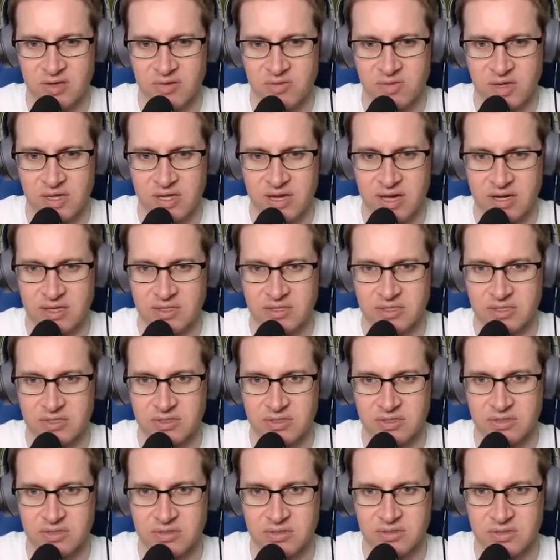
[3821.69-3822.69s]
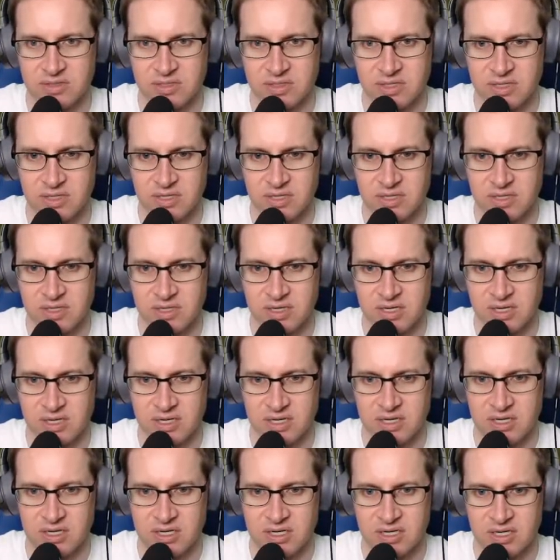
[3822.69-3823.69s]
We got a little
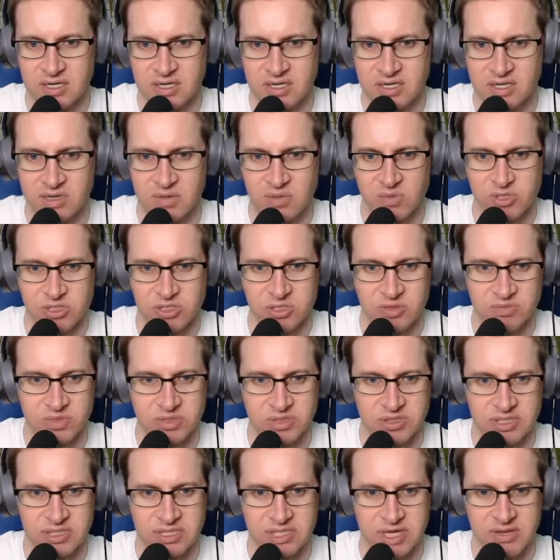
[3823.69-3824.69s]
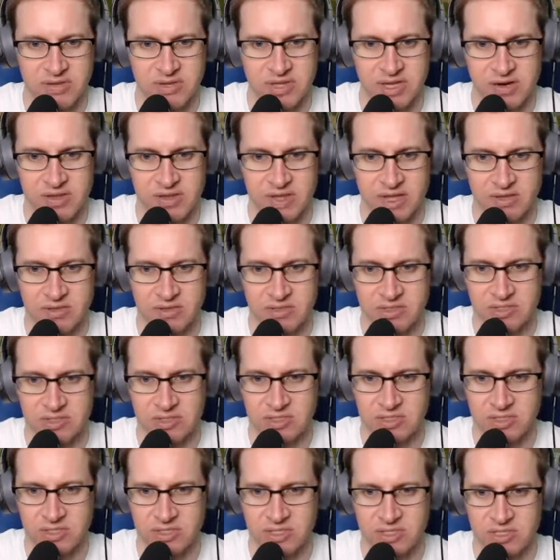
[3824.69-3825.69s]
commercial building down there. That looks
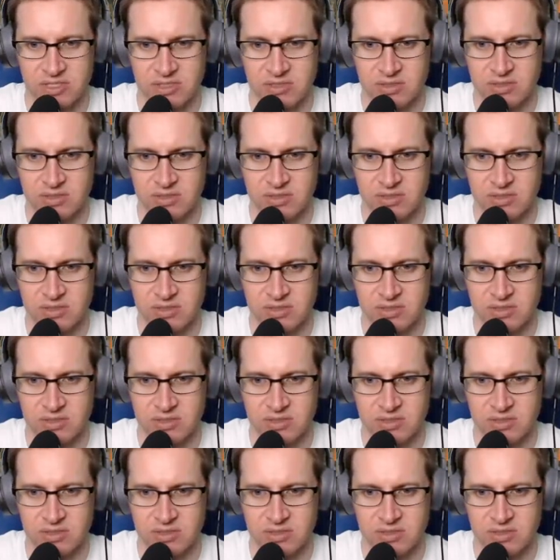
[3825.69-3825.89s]
good.